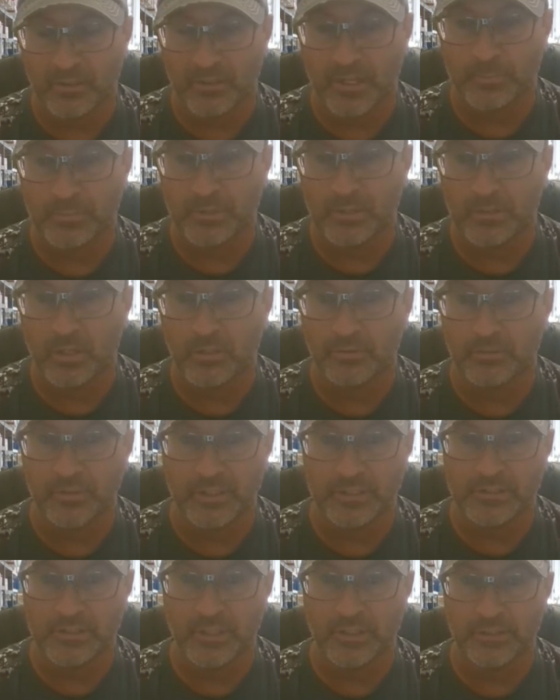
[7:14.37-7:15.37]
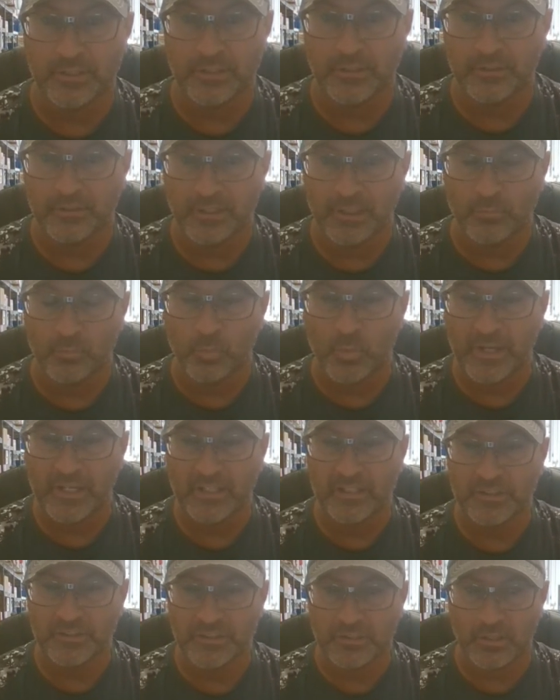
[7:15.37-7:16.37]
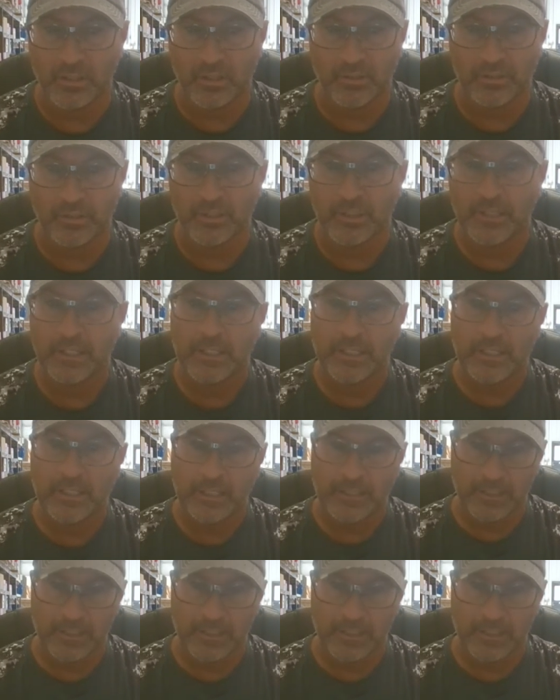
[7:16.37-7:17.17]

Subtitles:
of that crappy color that's on there, that whitish color,